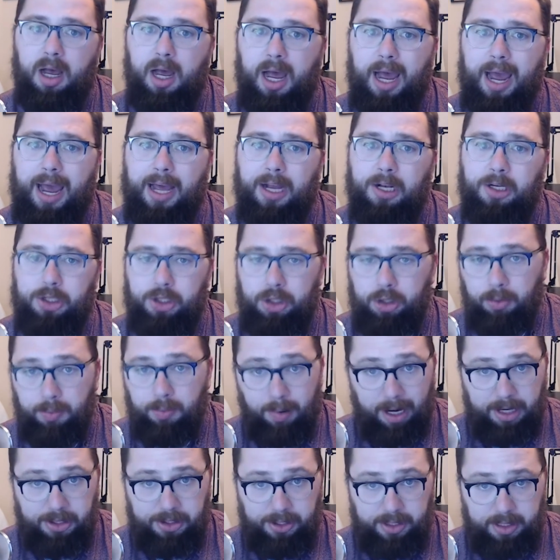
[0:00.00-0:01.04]
and 2
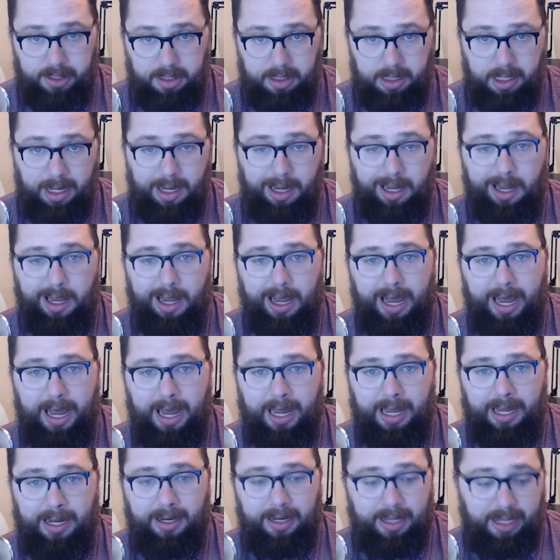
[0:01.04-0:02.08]
brushes.
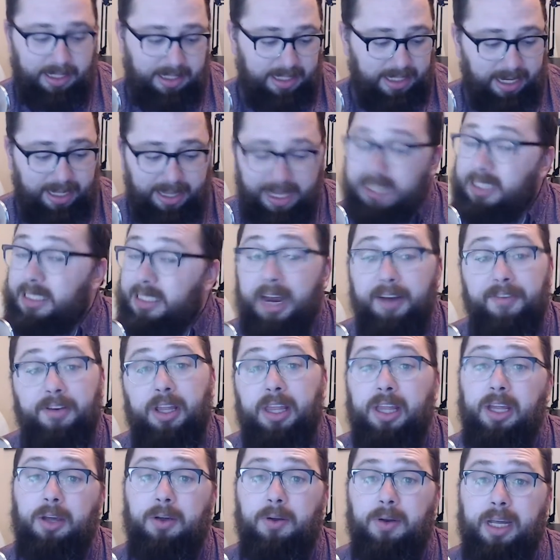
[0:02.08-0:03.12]
And they say that's
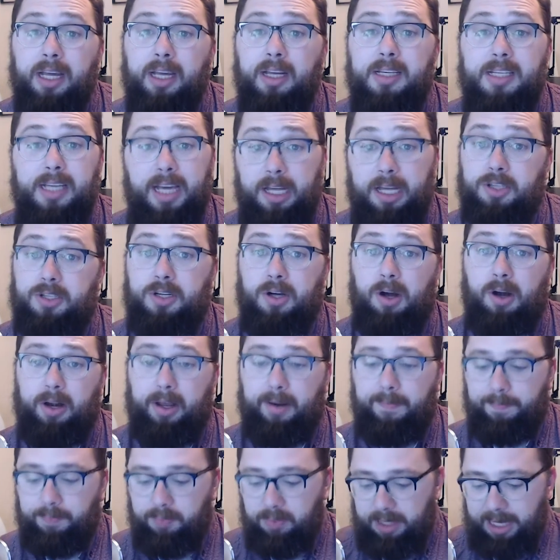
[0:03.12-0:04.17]
everything you need to get
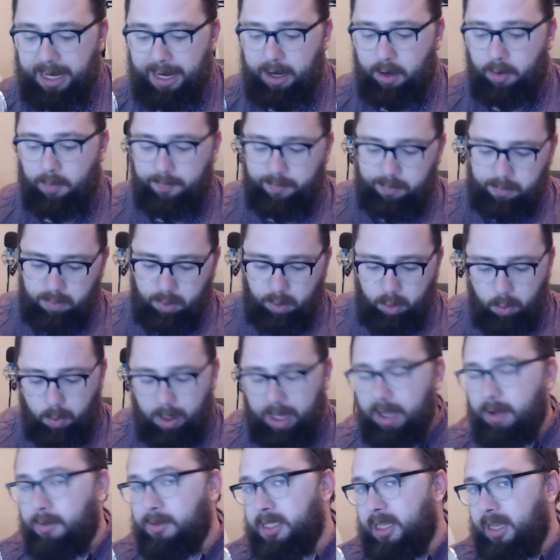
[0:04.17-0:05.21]
started. Now,
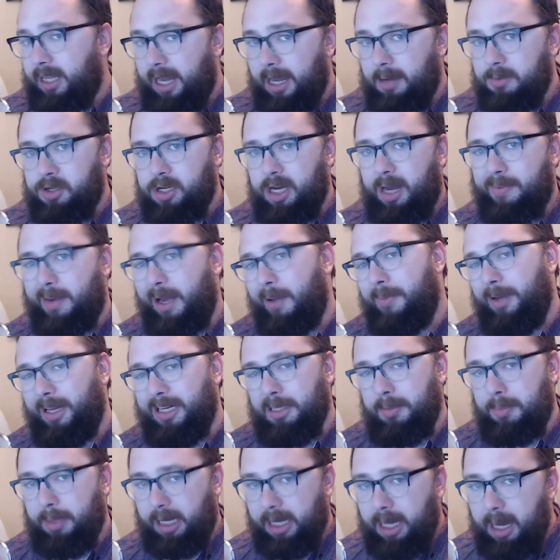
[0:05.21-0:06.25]
while I was at the game shop, I picked
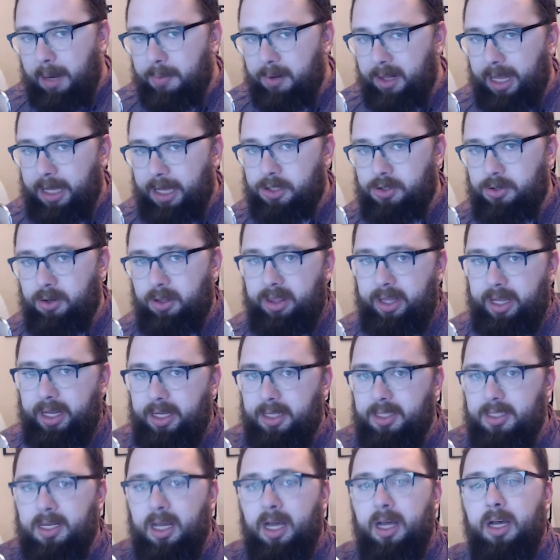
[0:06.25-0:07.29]
up a couple extra
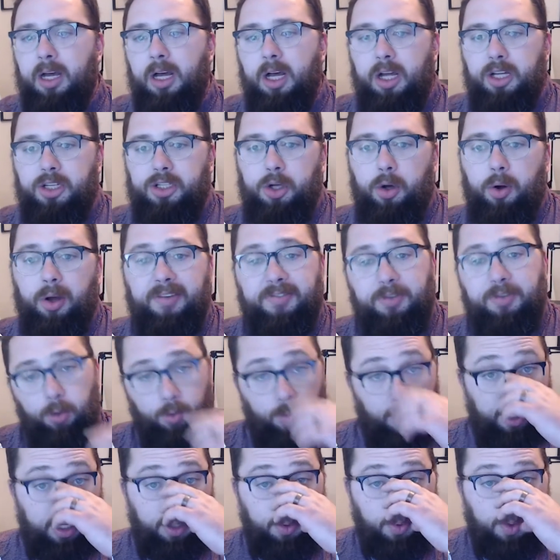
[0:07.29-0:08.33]
things. So if you
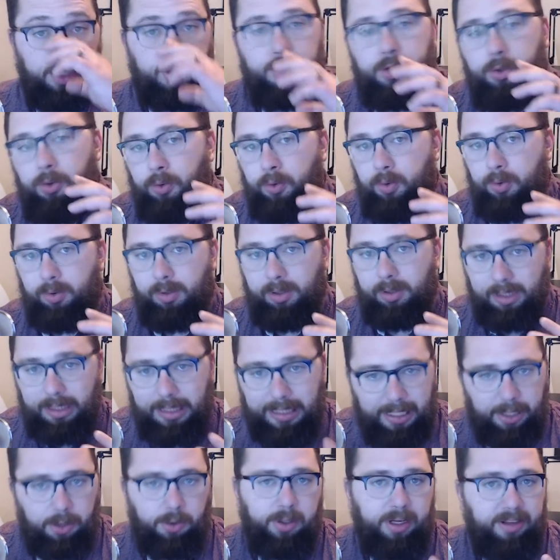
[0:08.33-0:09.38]
really want to
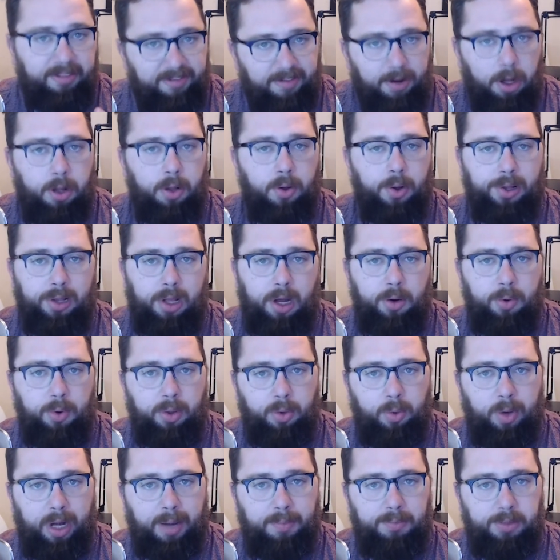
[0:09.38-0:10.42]
literally follow along with
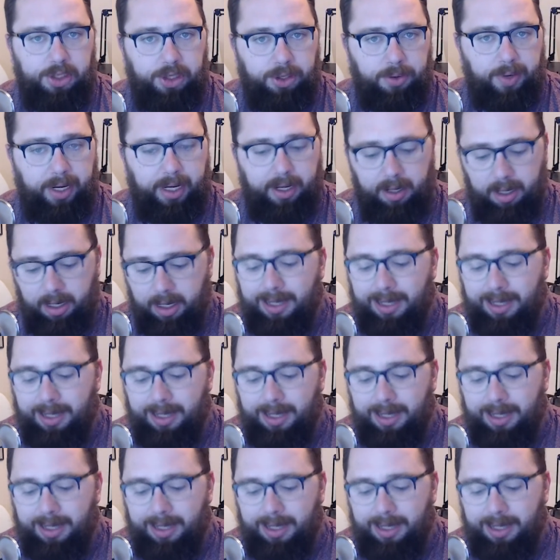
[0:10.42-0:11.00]
what I'm doing,